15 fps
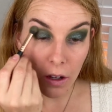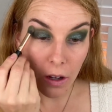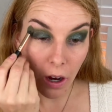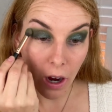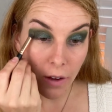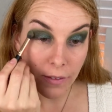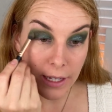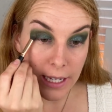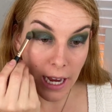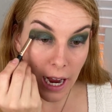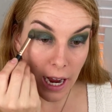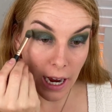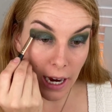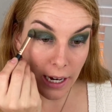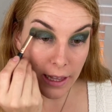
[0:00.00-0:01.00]
On the
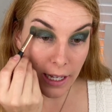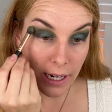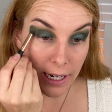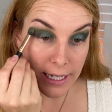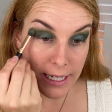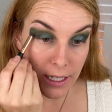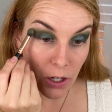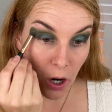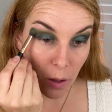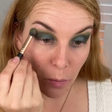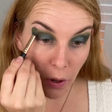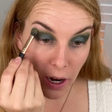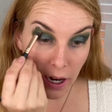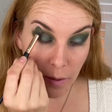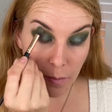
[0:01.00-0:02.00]
eye that I did not
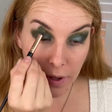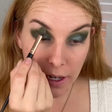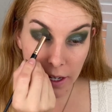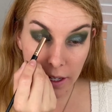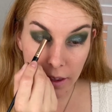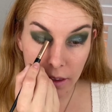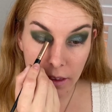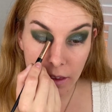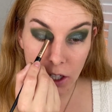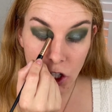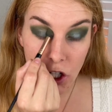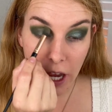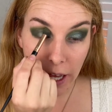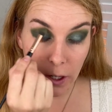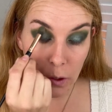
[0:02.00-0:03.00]
prime, the
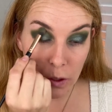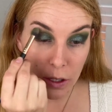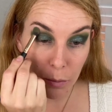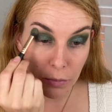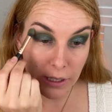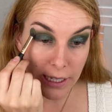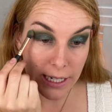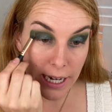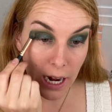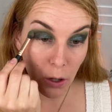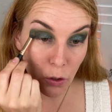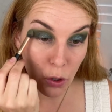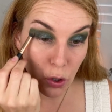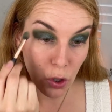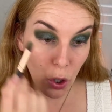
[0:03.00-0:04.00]
shadows blended
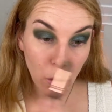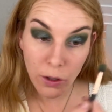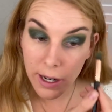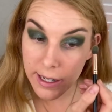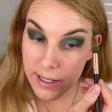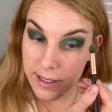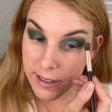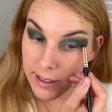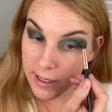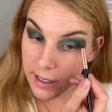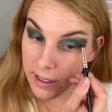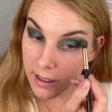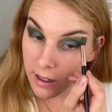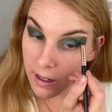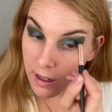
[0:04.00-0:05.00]
out so
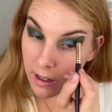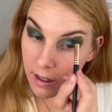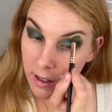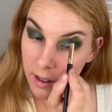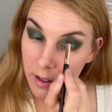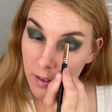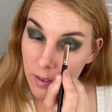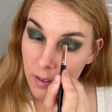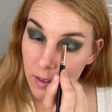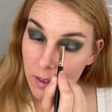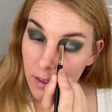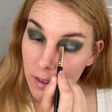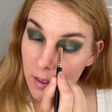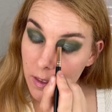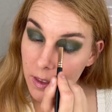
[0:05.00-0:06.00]
nicely.
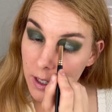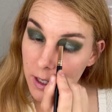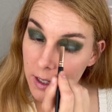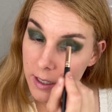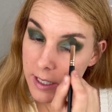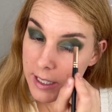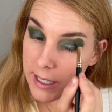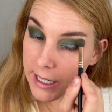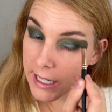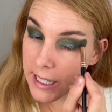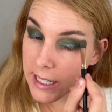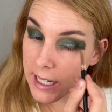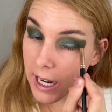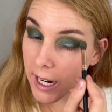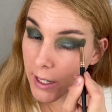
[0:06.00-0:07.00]
The sticky
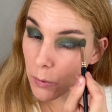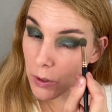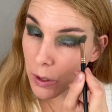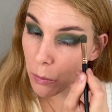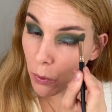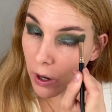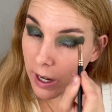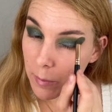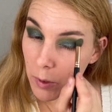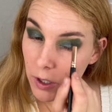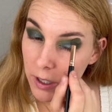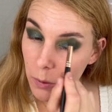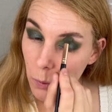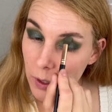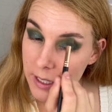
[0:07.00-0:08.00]
side with the primer,
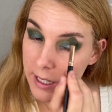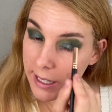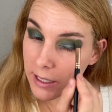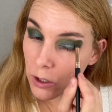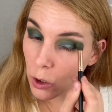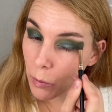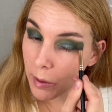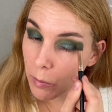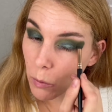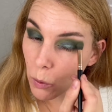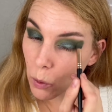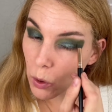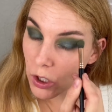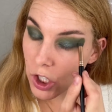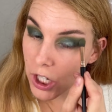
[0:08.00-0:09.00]
it was like a little bit
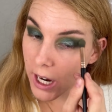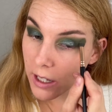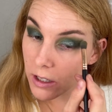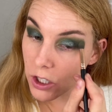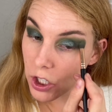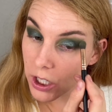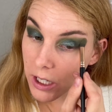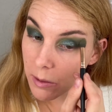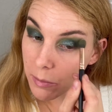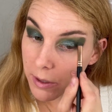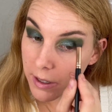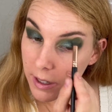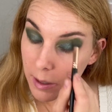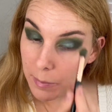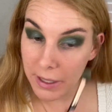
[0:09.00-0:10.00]
more challenging,
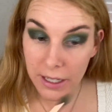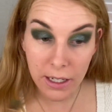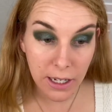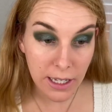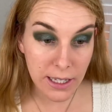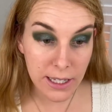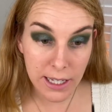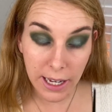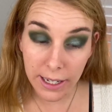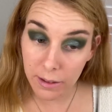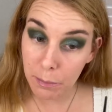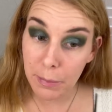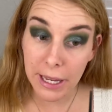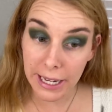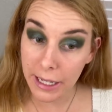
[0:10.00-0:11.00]
but I mean, it's like
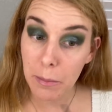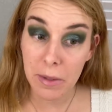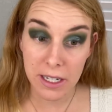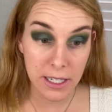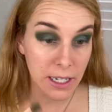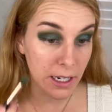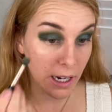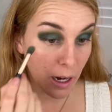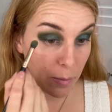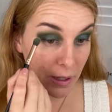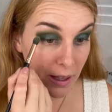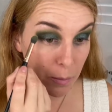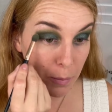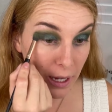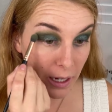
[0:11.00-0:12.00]
pigmented. I mean,
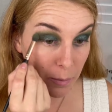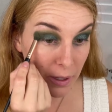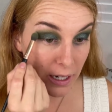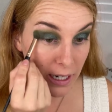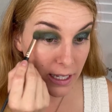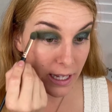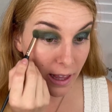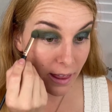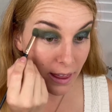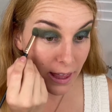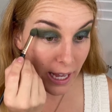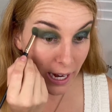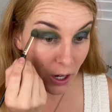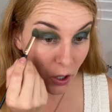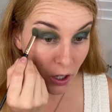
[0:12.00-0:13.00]
the pigment is
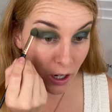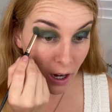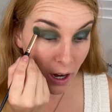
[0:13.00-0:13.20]
there.